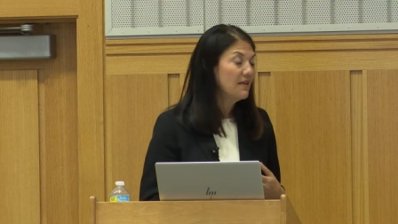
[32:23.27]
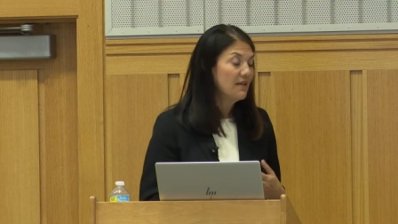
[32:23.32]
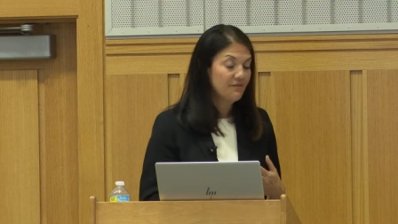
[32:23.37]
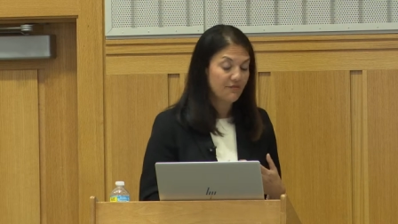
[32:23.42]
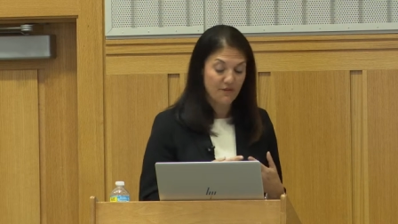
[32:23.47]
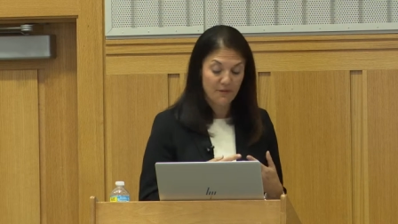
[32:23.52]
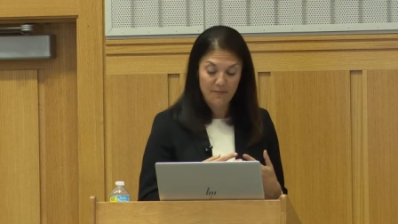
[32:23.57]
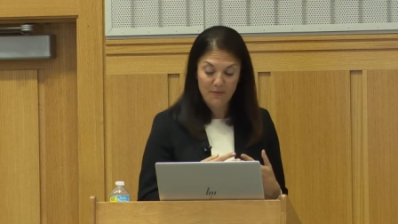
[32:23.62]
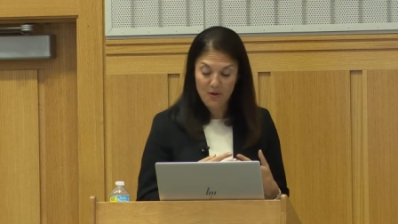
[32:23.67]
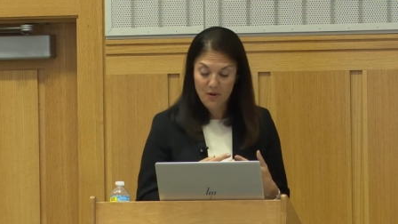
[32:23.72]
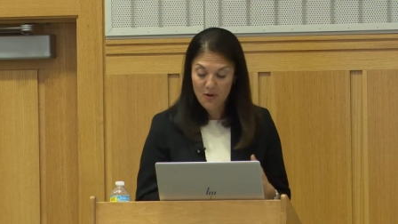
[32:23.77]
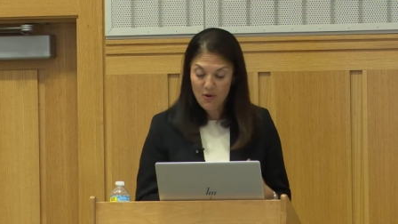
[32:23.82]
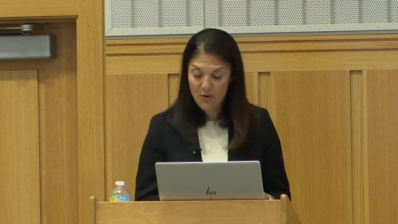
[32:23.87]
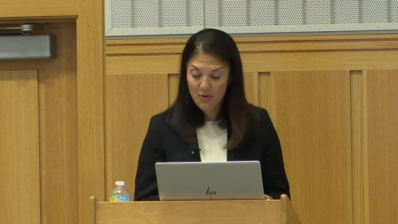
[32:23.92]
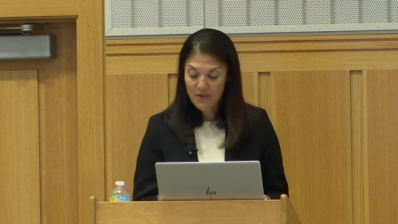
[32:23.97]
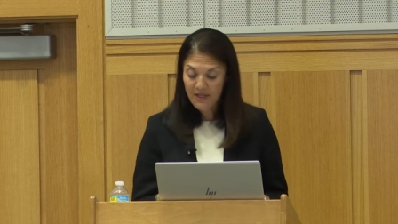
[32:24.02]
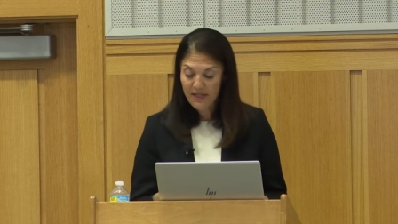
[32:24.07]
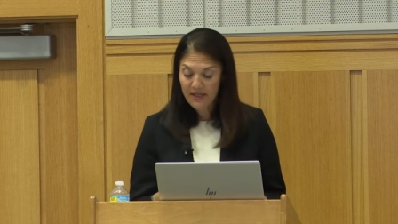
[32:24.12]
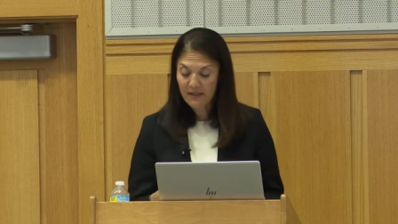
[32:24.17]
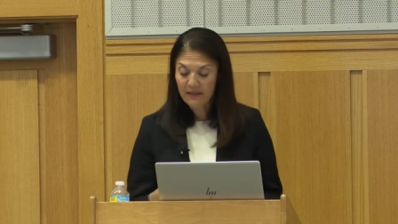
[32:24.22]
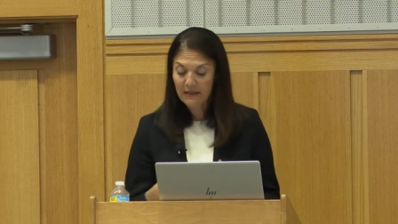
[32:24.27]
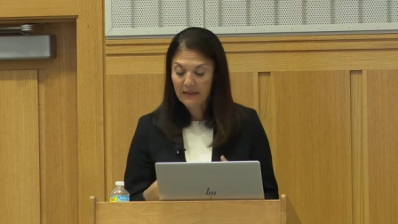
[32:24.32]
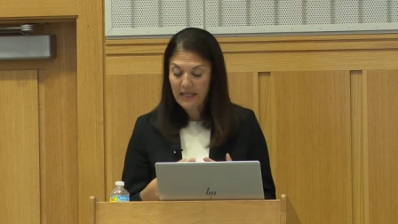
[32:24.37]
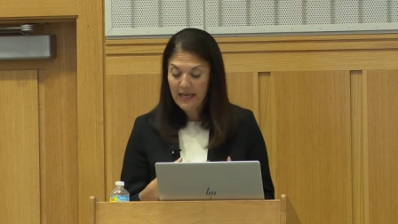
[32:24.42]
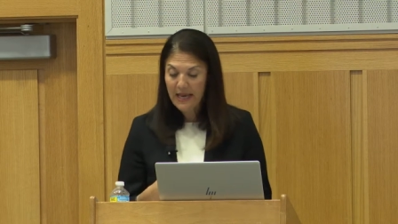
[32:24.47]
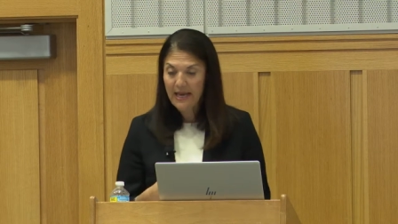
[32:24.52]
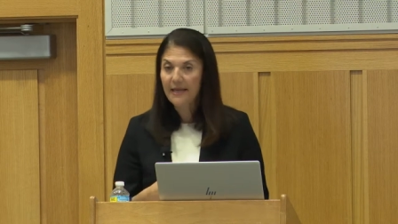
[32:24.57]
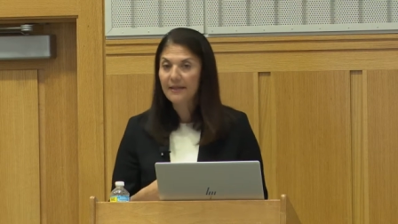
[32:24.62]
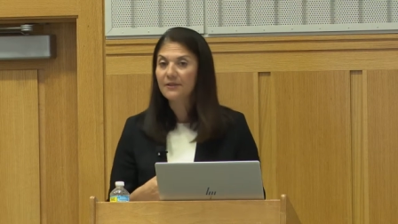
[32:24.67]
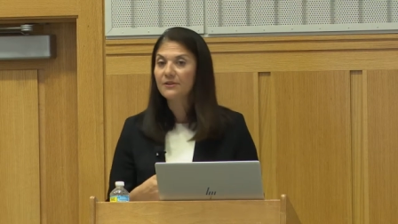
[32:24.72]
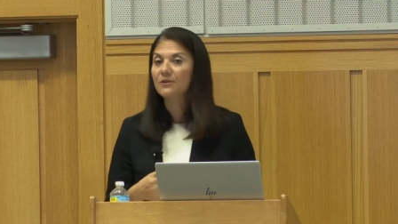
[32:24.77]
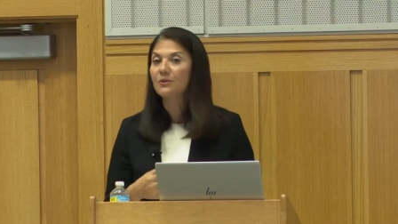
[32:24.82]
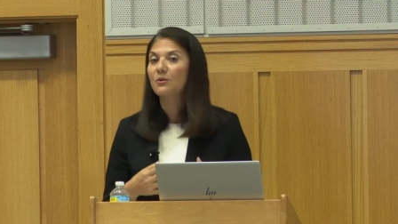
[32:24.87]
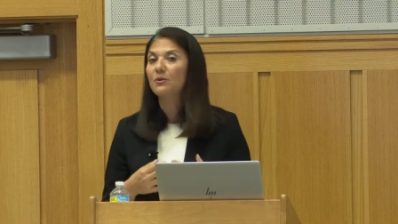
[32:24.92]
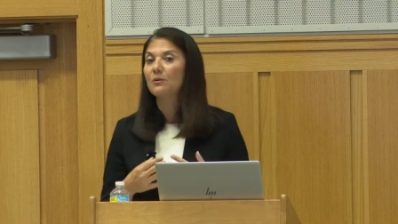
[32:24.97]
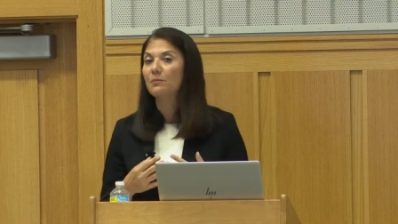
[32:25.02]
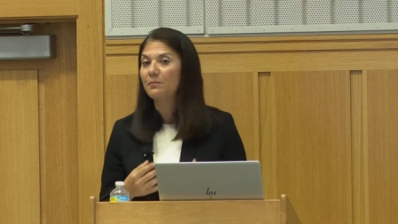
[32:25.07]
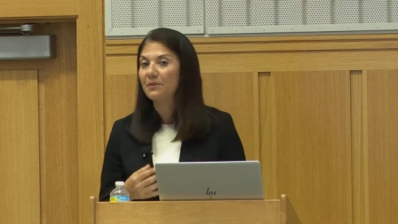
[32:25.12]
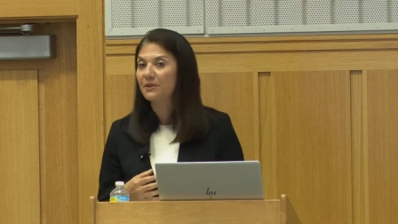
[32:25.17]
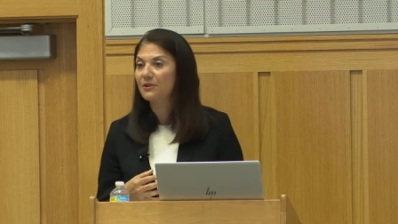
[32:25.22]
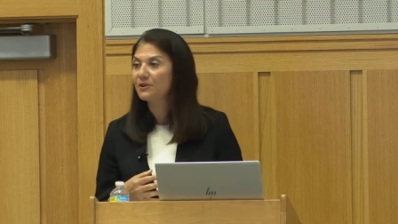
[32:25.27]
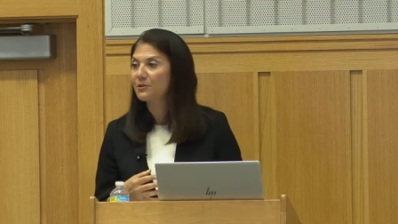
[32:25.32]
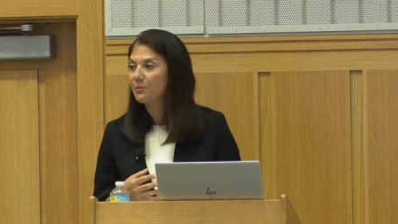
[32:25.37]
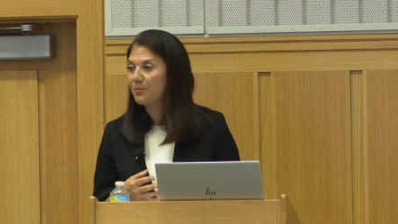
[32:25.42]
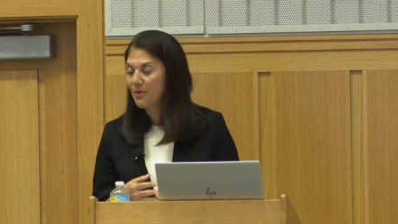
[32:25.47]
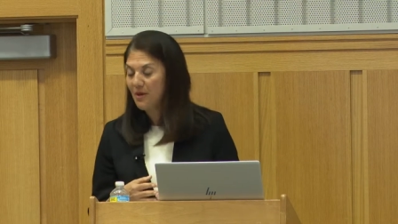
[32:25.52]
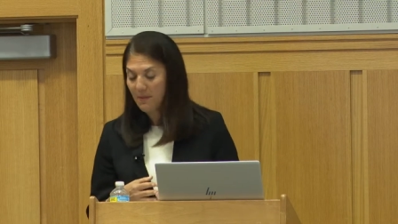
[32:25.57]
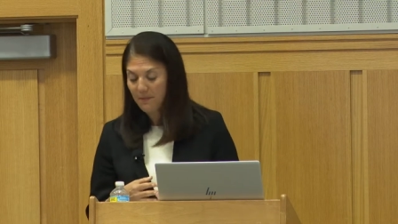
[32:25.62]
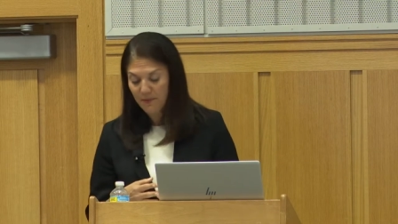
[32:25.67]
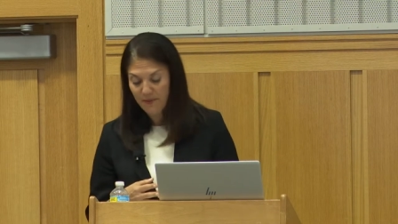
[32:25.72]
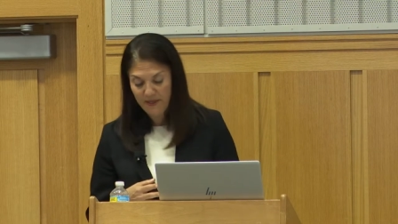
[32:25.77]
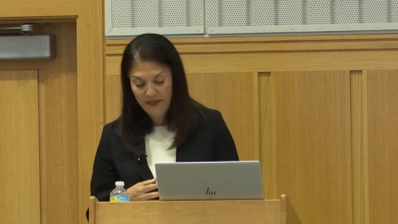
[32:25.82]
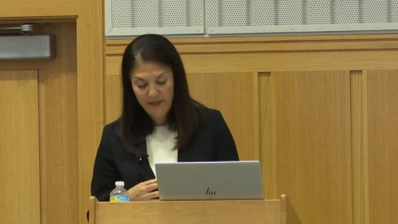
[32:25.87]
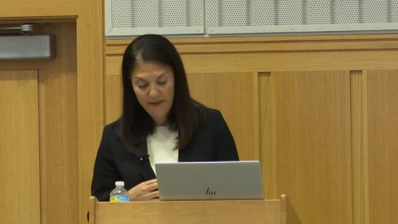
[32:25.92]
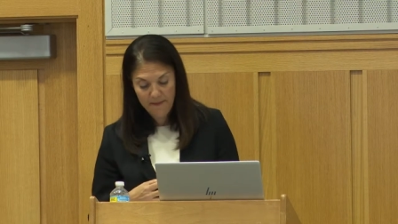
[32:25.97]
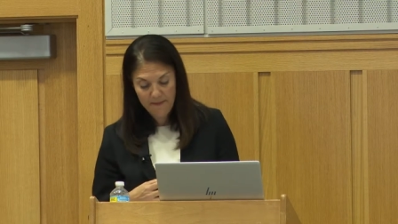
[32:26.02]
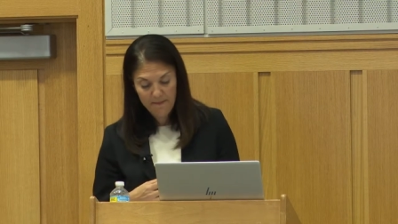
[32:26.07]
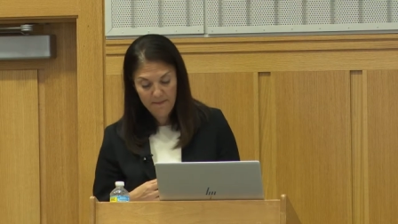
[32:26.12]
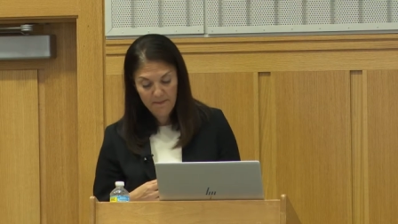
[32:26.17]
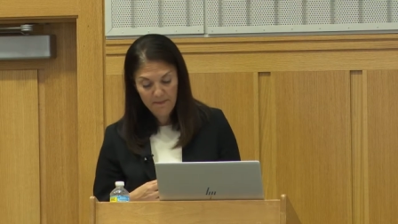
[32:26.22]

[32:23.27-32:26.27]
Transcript: from owning land or built property.